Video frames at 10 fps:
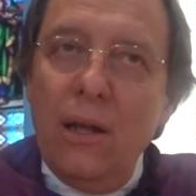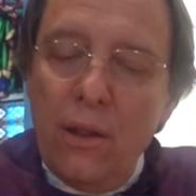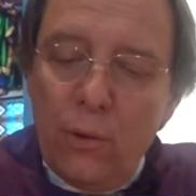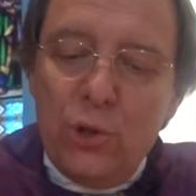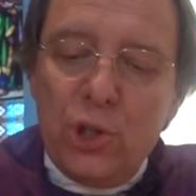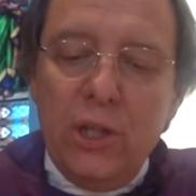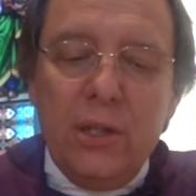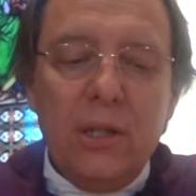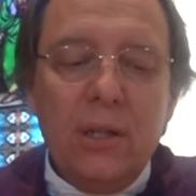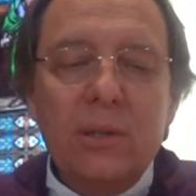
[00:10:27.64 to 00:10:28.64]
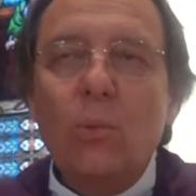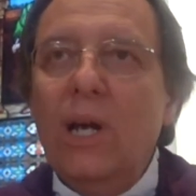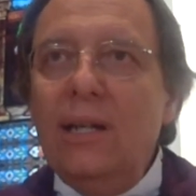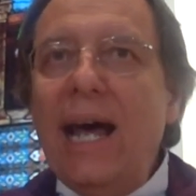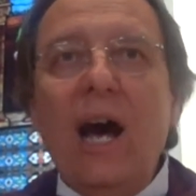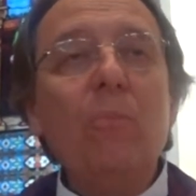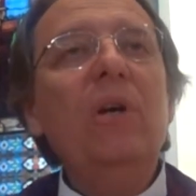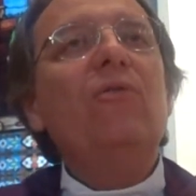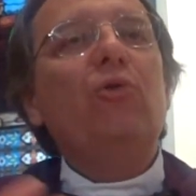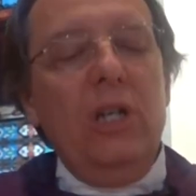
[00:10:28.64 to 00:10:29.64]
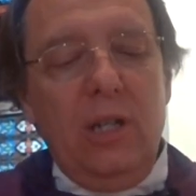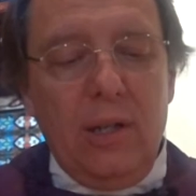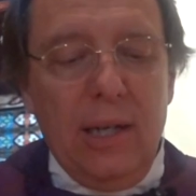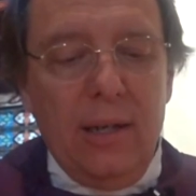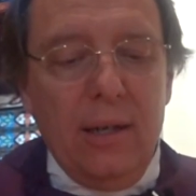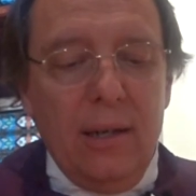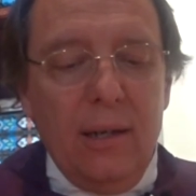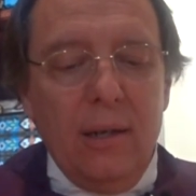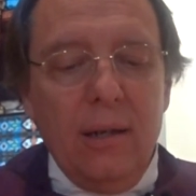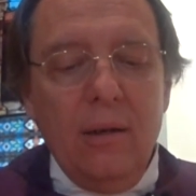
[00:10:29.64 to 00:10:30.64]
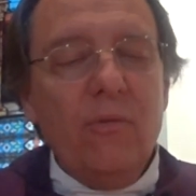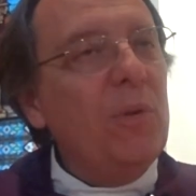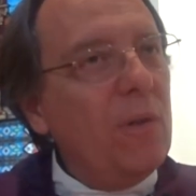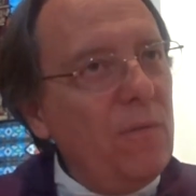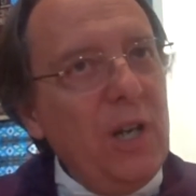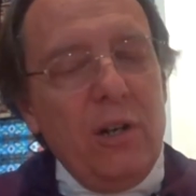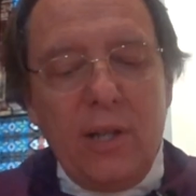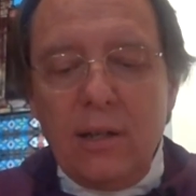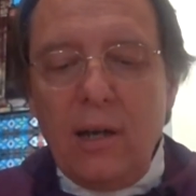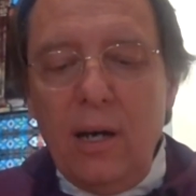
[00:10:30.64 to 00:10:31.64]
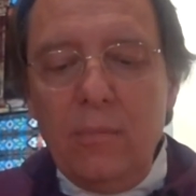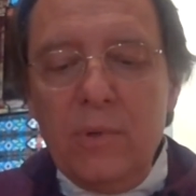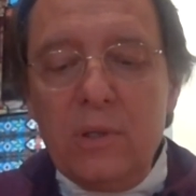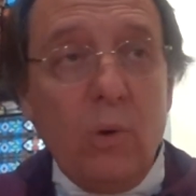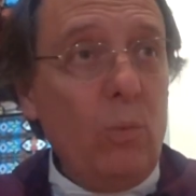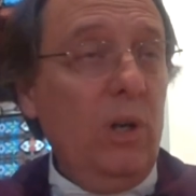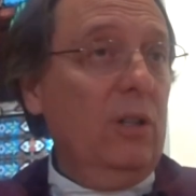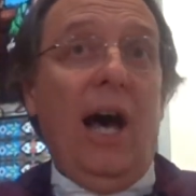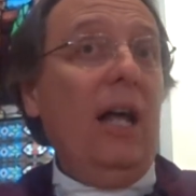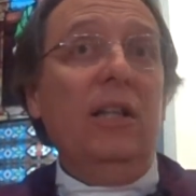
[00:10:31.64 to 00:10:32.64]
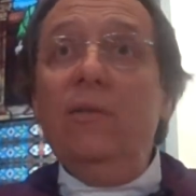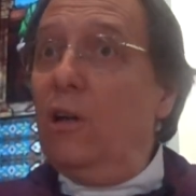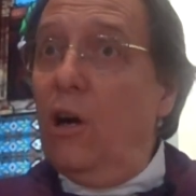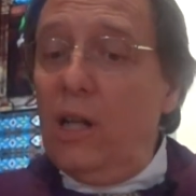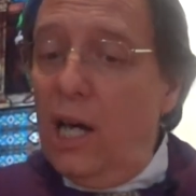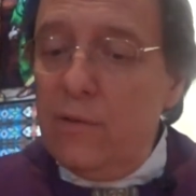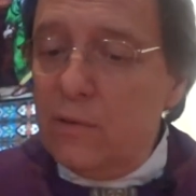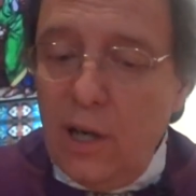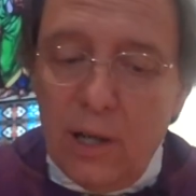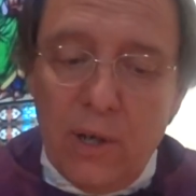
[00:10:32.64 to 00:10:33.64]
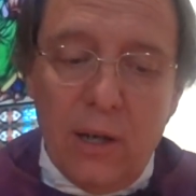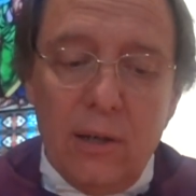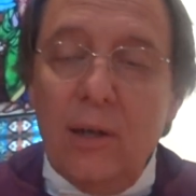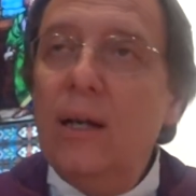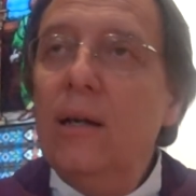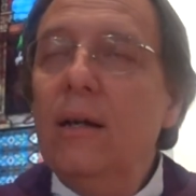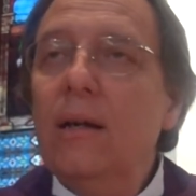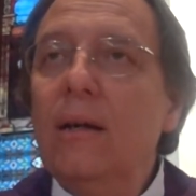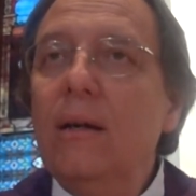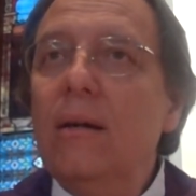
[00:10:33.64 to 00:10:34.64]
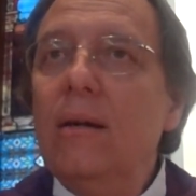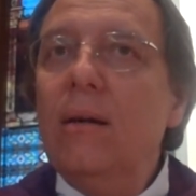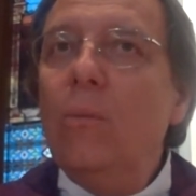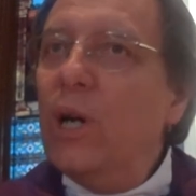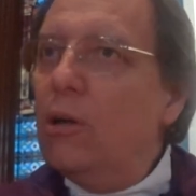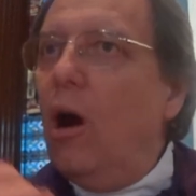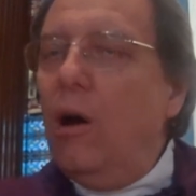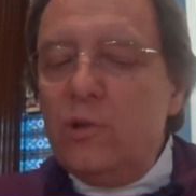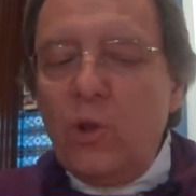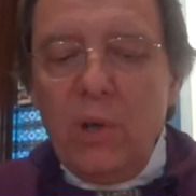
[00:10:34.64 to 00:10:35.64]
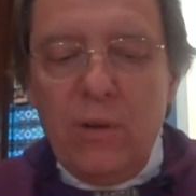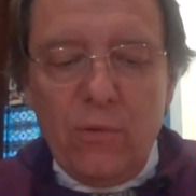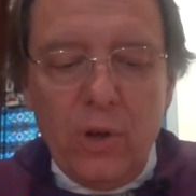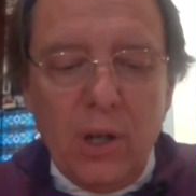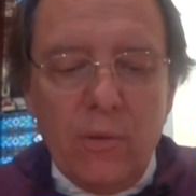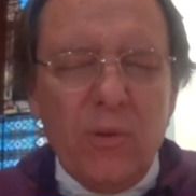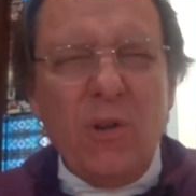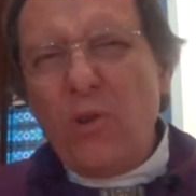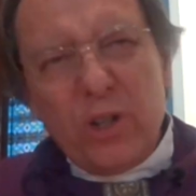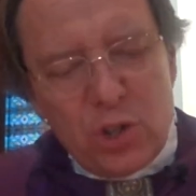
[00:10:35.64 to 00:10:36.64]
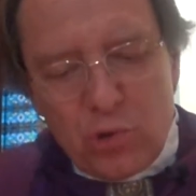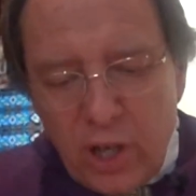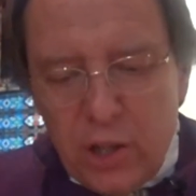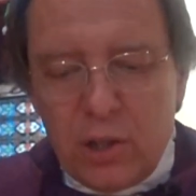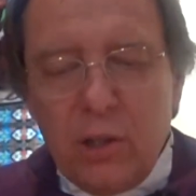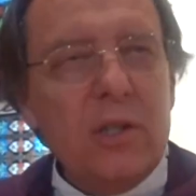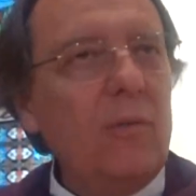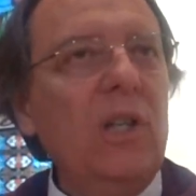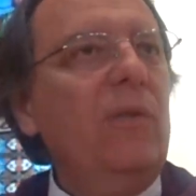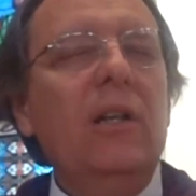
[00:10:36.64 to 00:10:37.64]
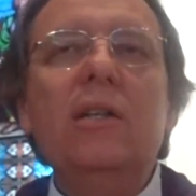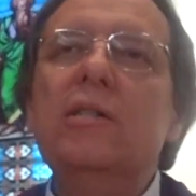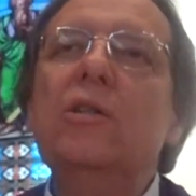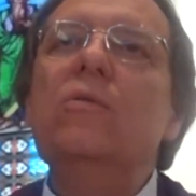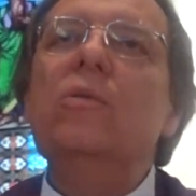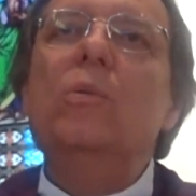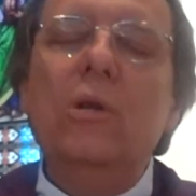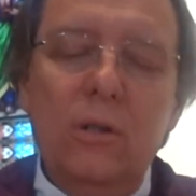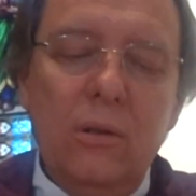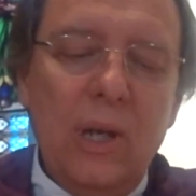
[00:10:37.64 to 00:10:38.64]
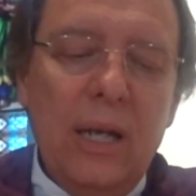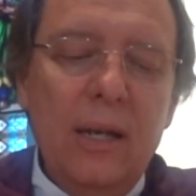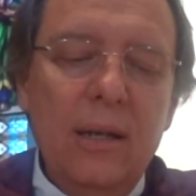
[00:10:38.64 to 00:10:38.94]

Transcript: Through Jesus, we can now be free from the fear that comes when we're not living our lives right, man. We can also be free from the frustrations of living in a sinful world.